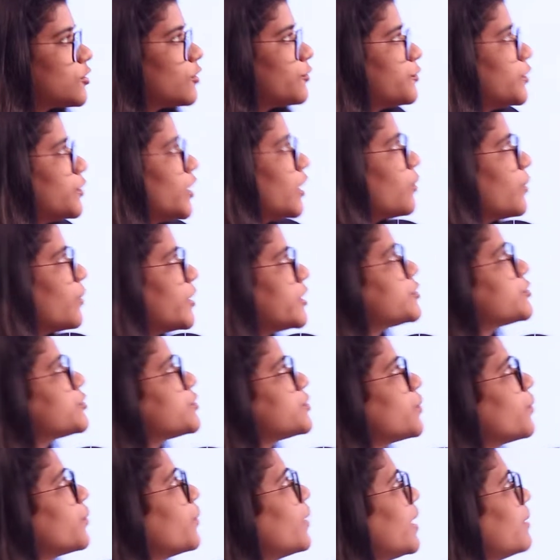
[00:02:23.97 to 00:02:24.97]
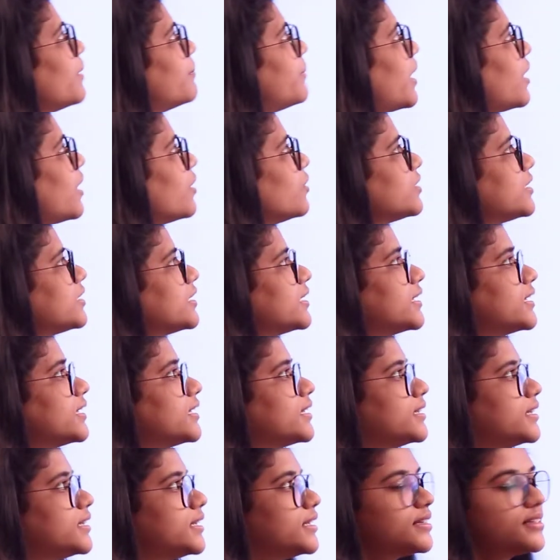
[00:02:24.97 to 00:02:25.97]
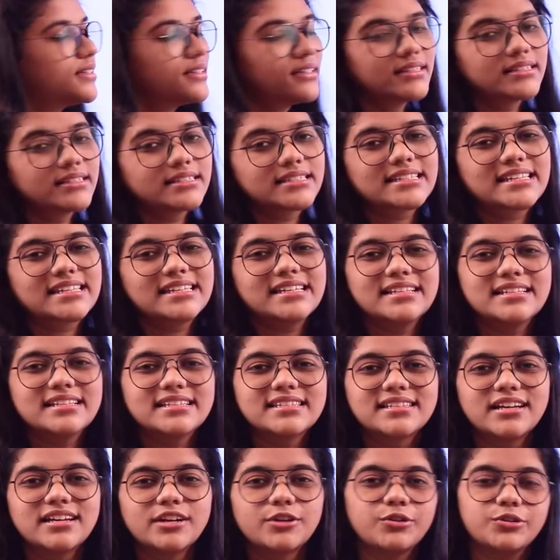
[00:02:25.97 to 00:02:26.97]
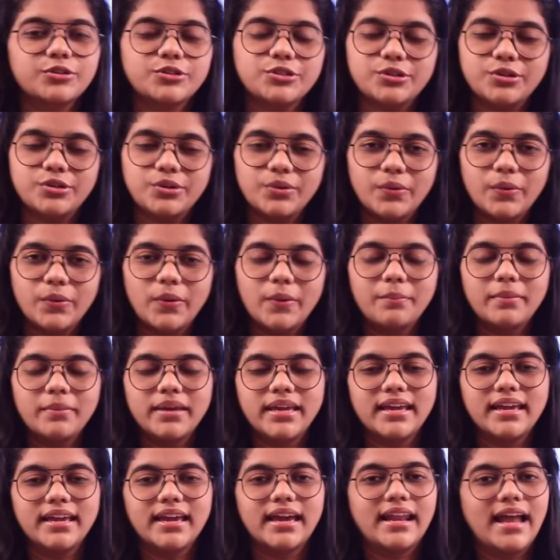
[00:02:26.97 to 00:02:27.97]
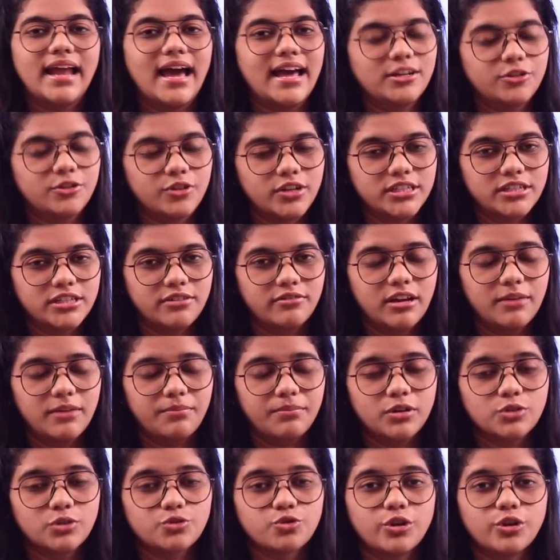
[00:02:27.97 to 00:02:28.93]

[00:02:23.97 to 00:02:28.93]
off, we are going to know about the skills that you should know being an Android developer.